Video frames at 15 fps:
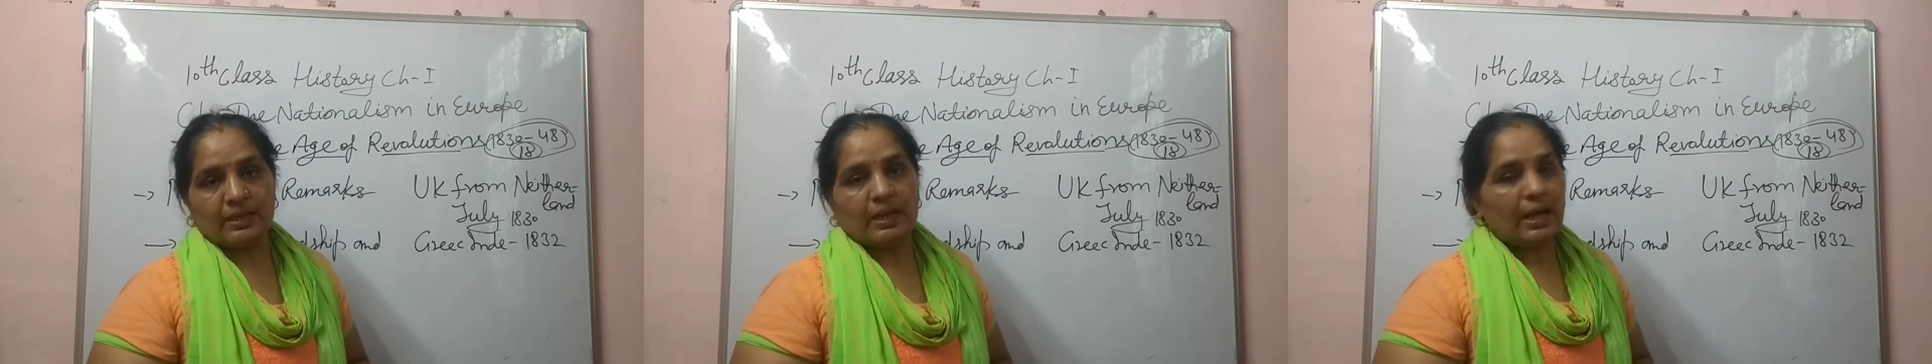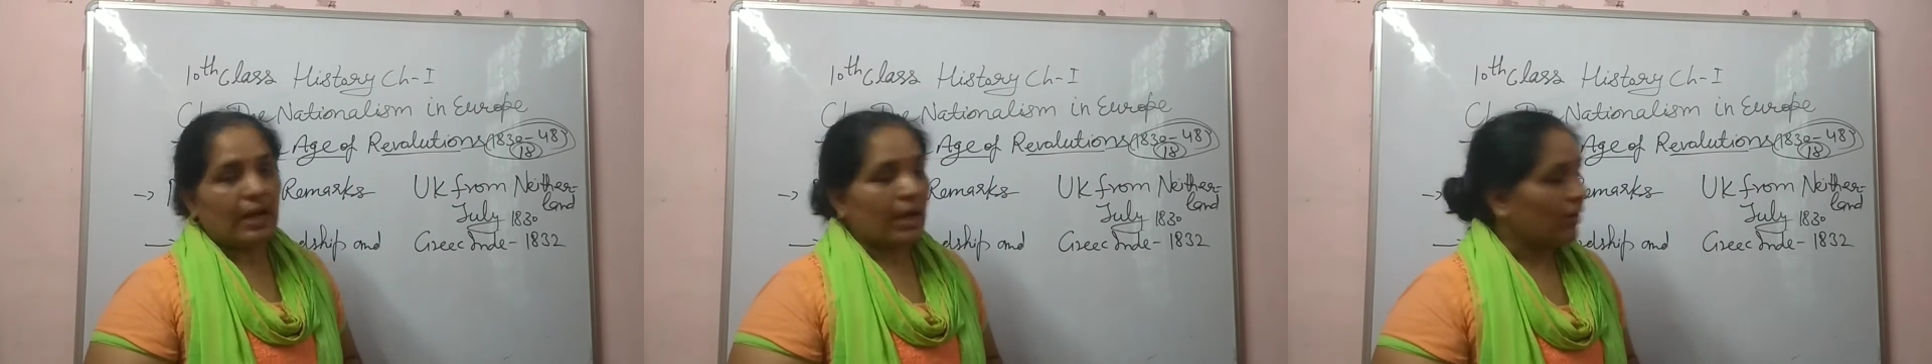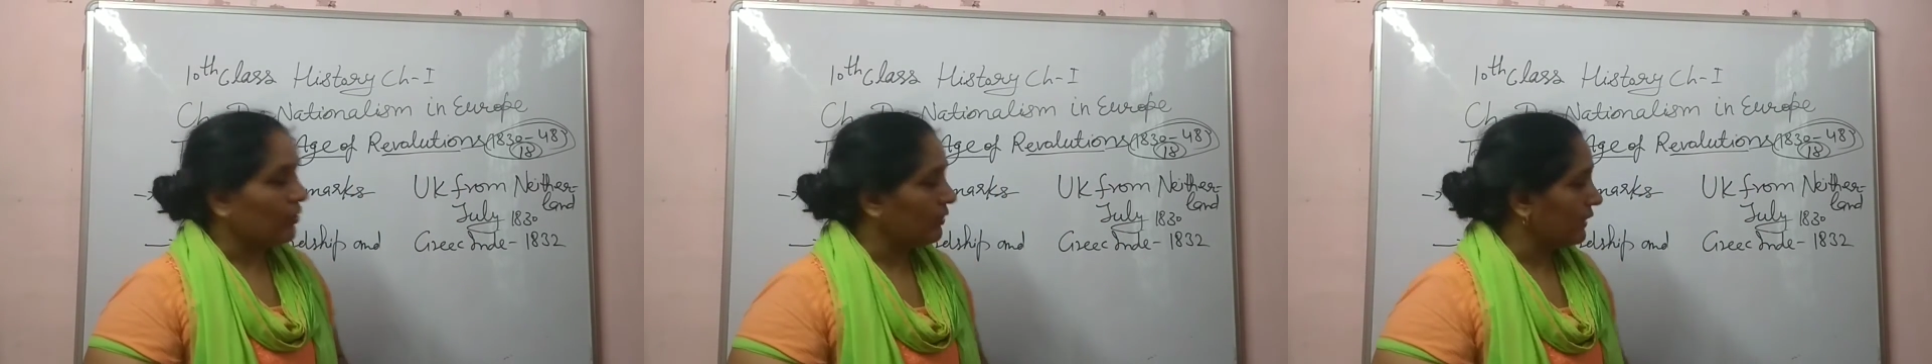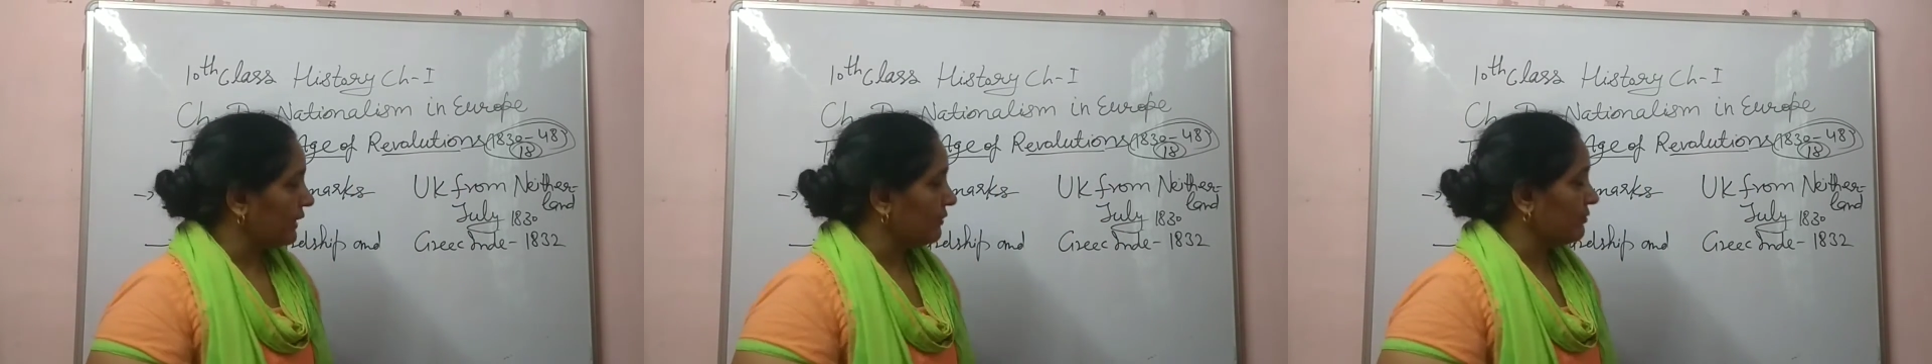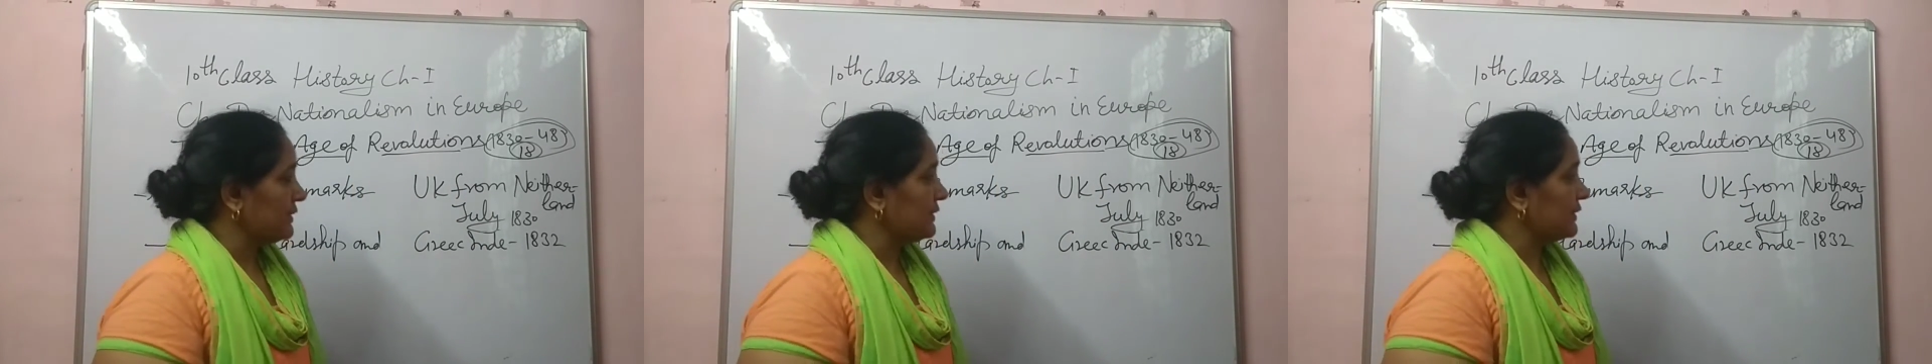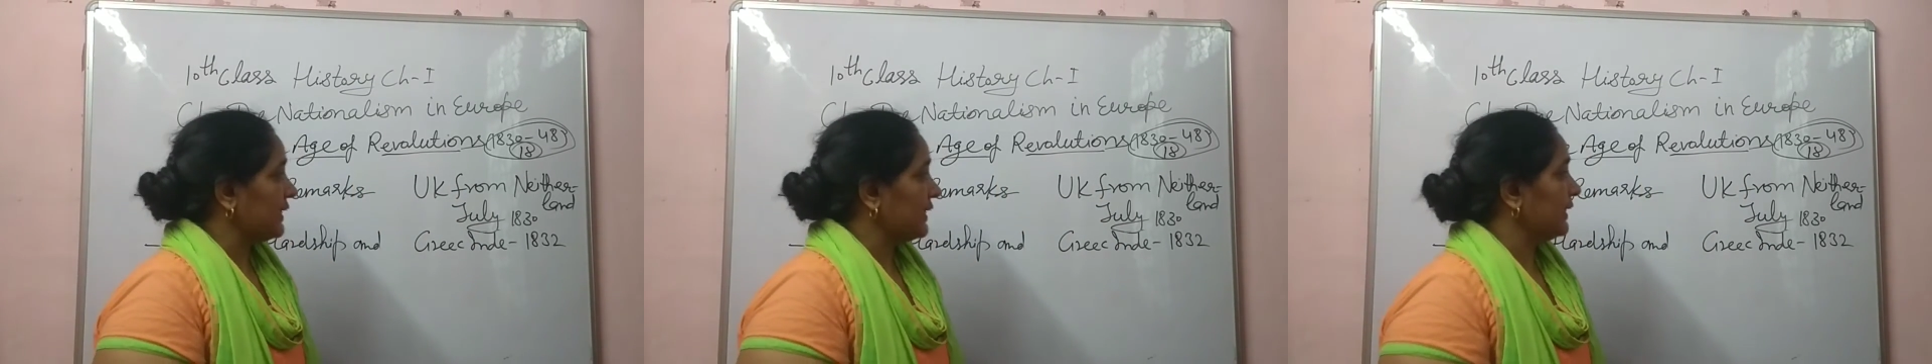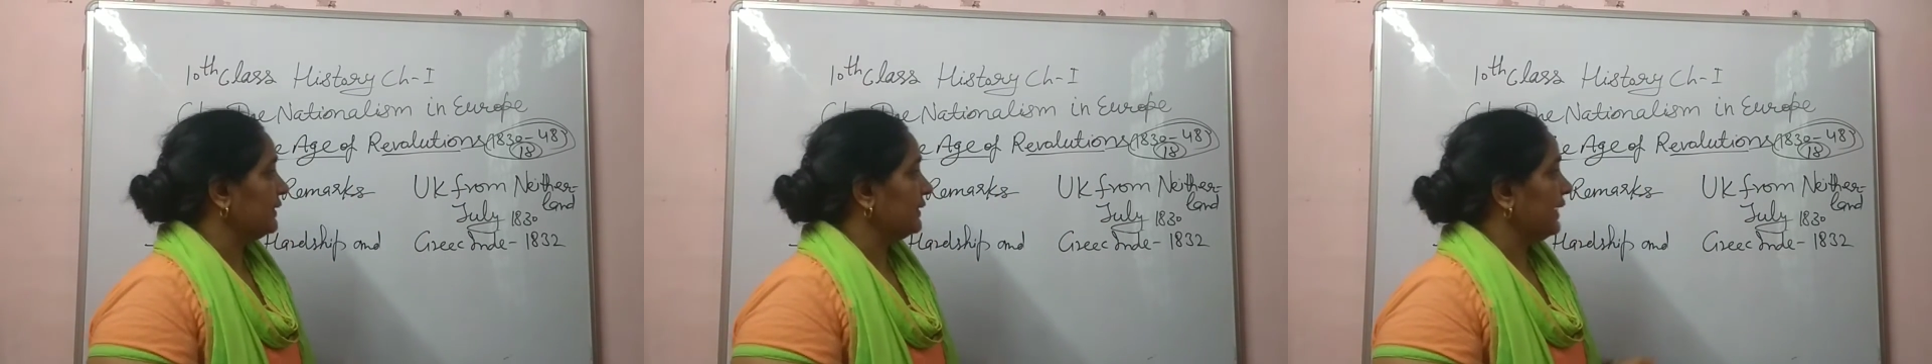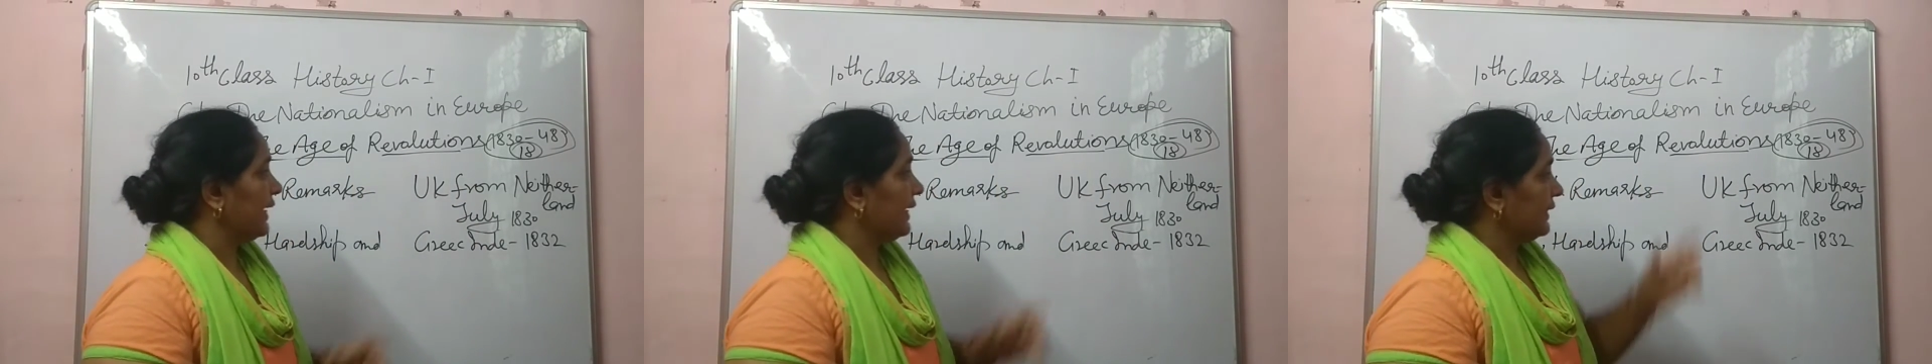How can we say
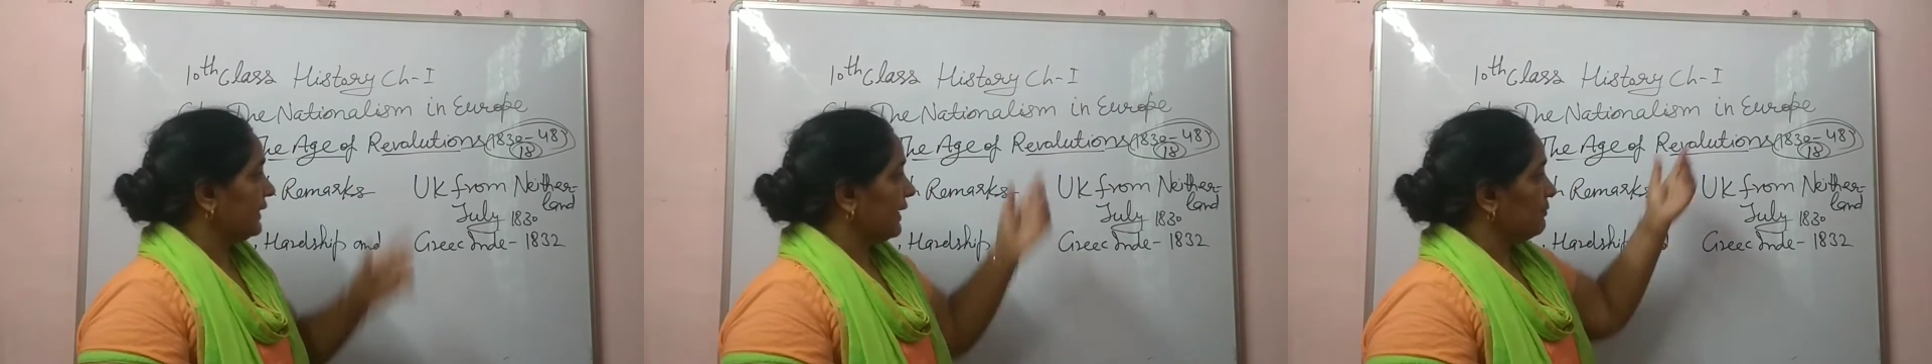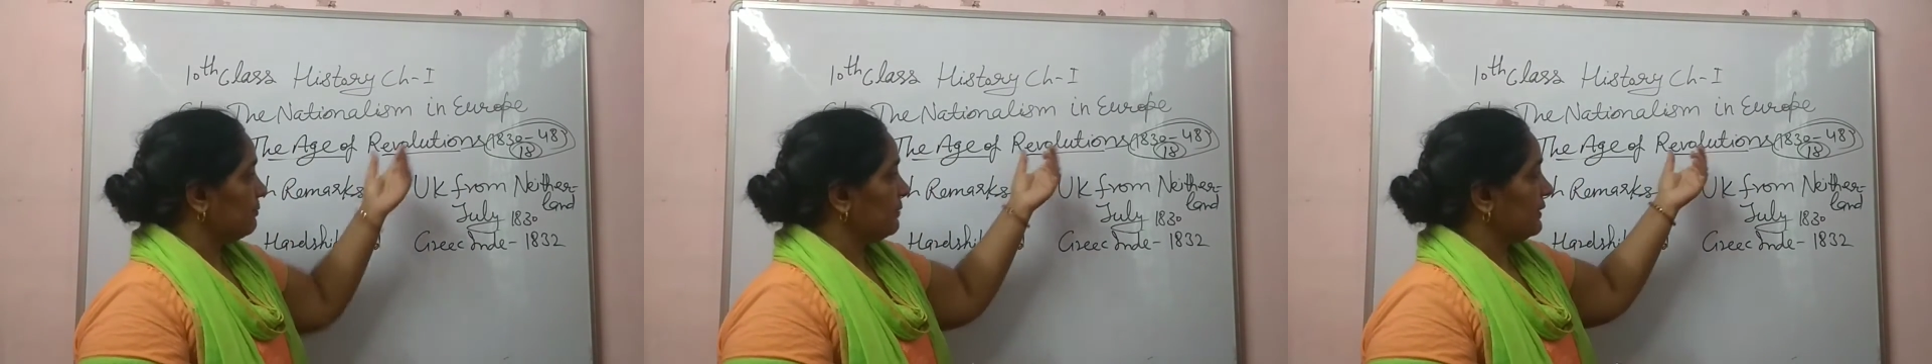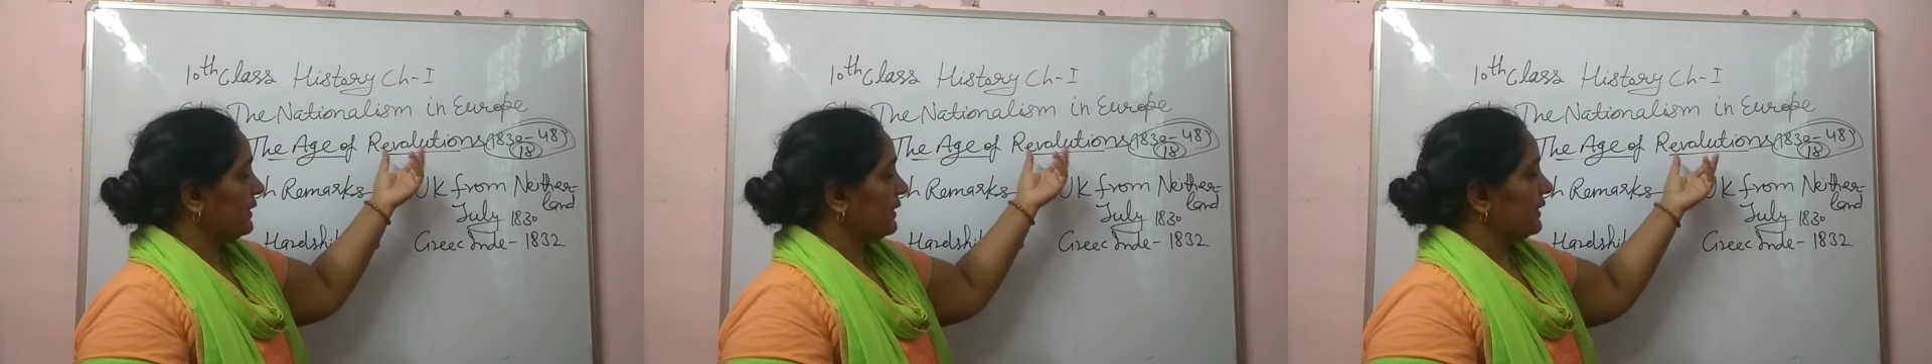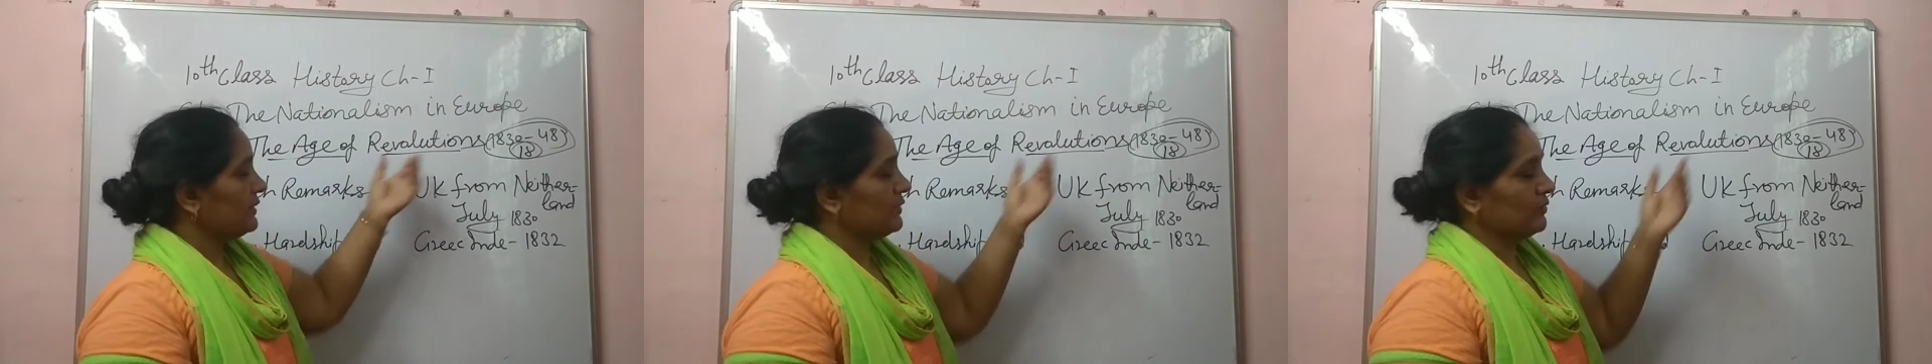that time period is